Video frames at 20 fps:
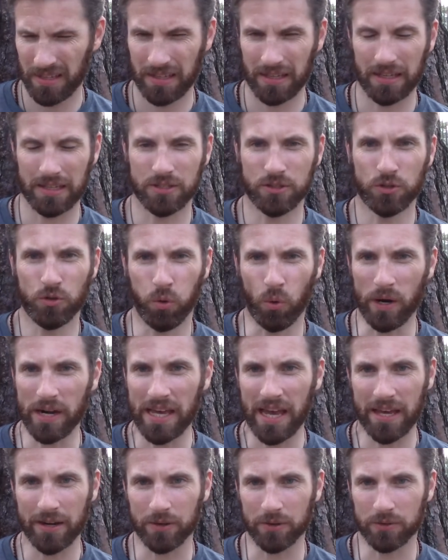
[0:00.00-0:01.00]
It's
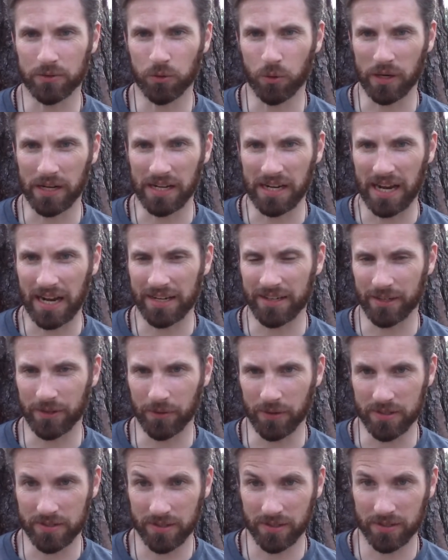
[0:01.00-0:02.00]
28 or 29
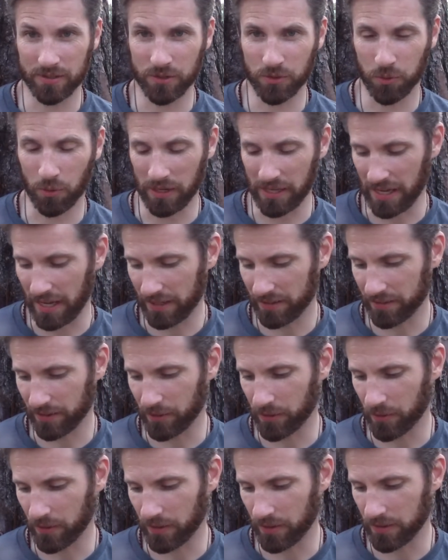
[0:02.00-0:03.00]
degrees. I think it's 28
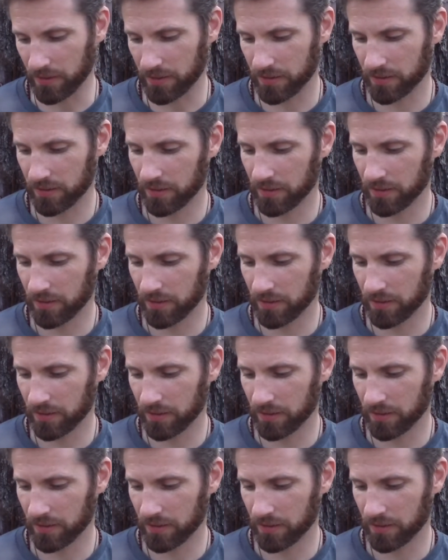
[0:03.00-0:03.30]
degrees.